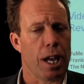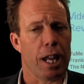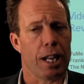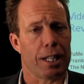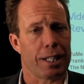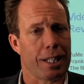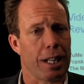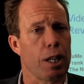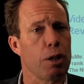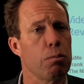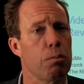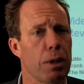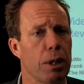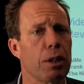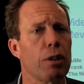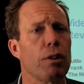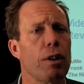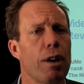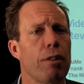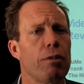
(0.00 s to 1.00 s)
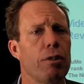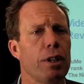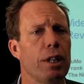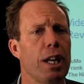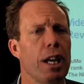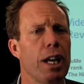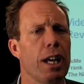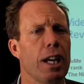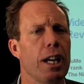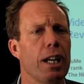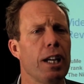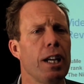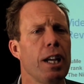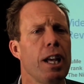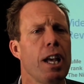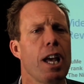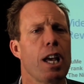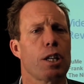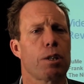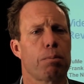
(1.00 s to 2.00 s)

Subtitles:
and it's getting bigger every day